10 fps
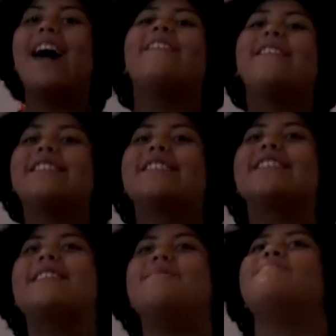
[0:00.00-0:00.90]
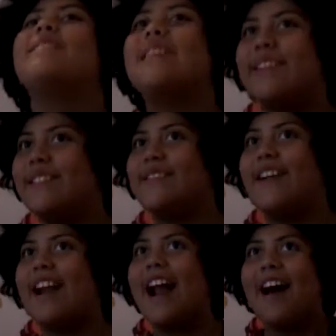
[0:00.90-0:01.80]
I feel so embarrassed
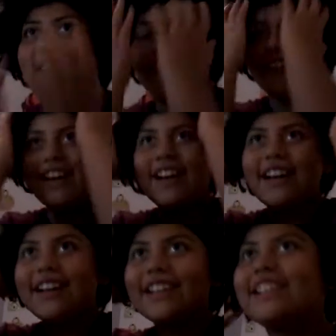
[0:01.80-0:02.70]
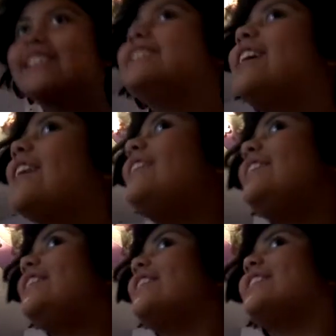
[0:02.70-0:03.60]
right now. This is how I
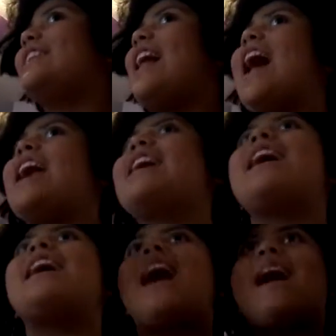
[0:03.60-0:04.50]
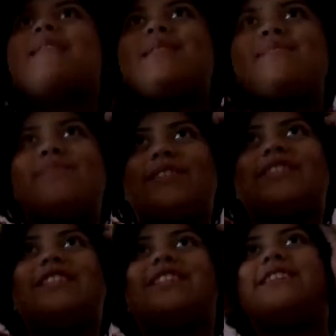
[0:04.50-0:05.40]
look like. I'm gonna
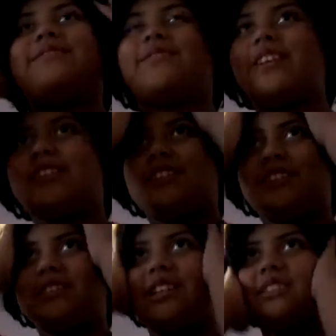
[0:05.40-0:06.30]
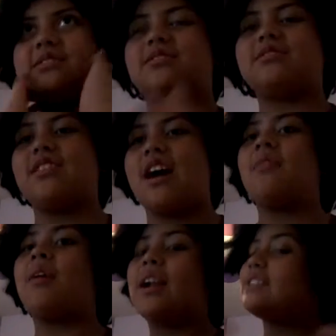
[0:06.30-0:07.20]
brush it off for it to look like.
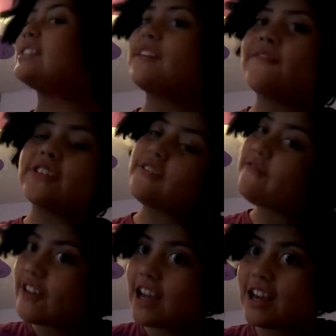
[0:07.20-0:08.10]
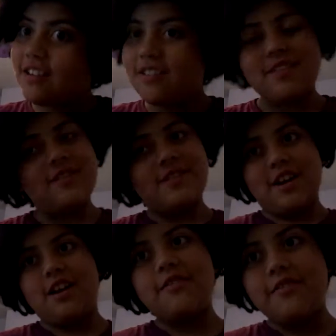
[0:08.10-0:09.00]
I wanna see if it's a fail or
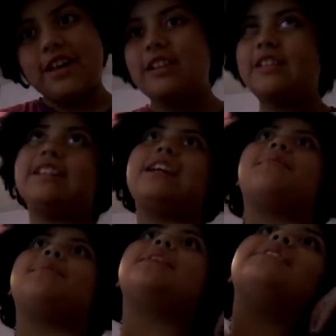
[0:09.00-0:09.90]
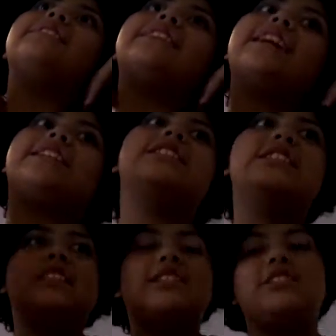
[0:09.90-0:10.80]
not a fail, and then I'm gonna look like
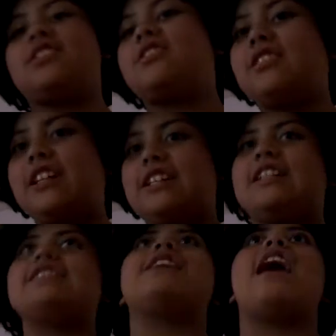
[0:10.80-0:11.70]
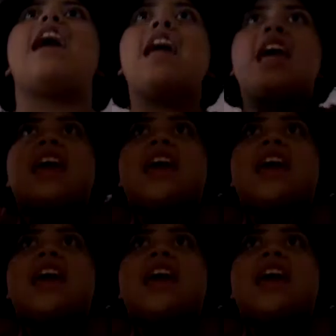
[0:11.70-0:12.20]
girl, cause they say